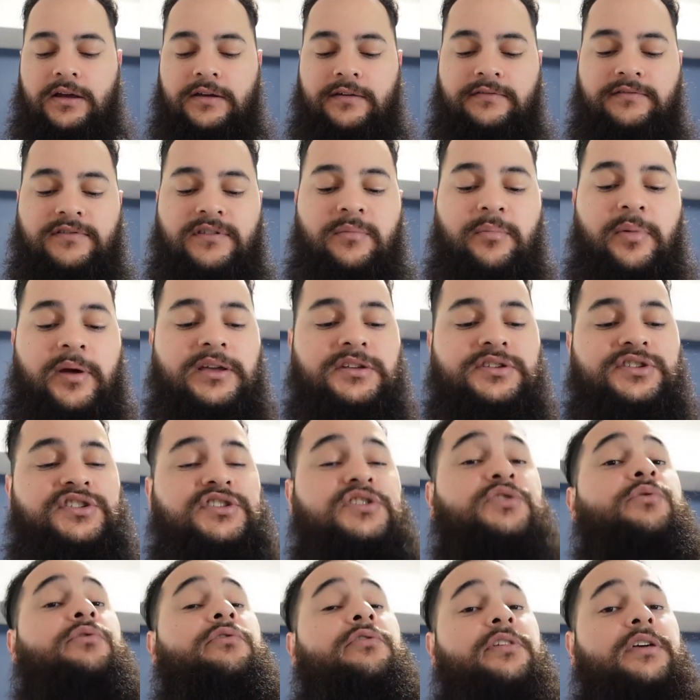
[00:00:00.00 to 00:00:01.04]
If the page is
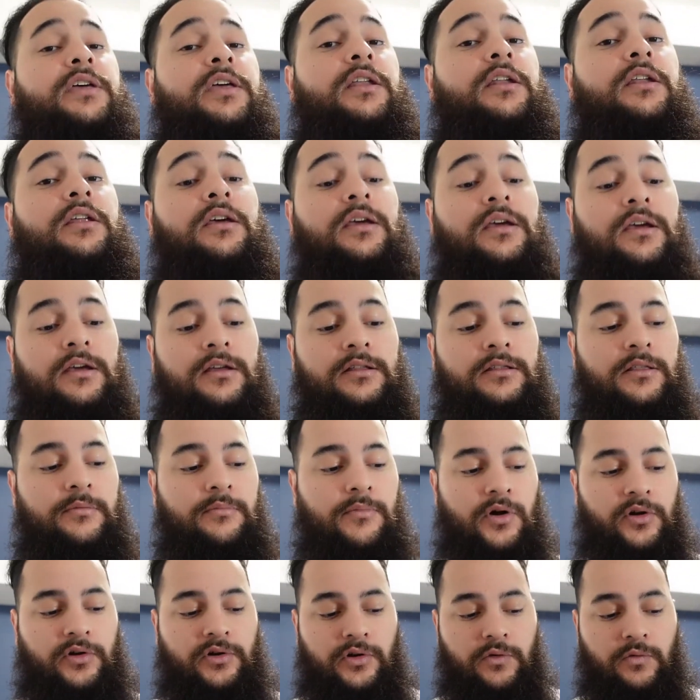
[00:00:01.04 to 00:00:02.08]
too thin, the
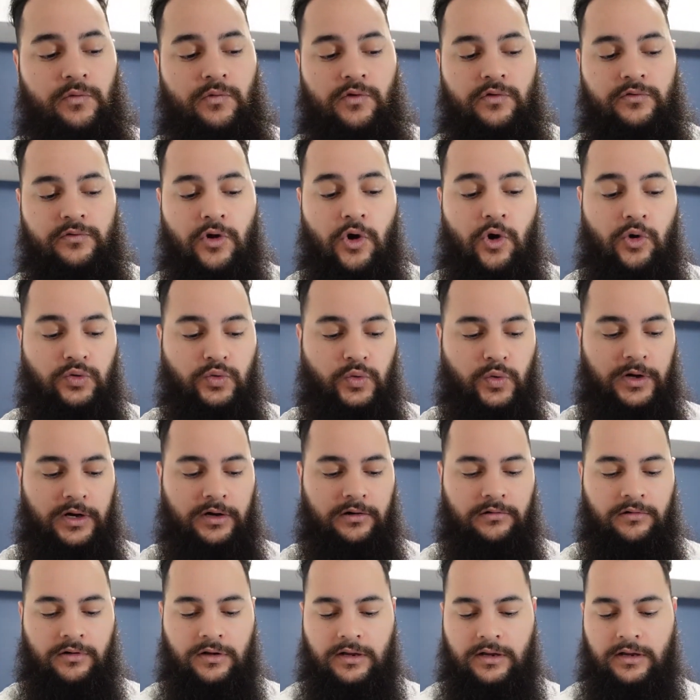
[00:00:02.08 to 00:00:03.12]
marker won't hold
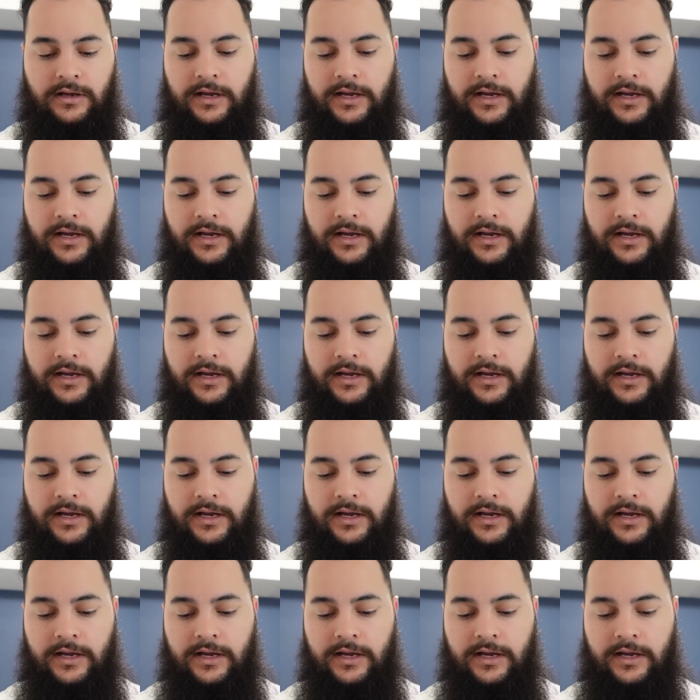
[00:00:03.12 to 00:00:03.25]
well,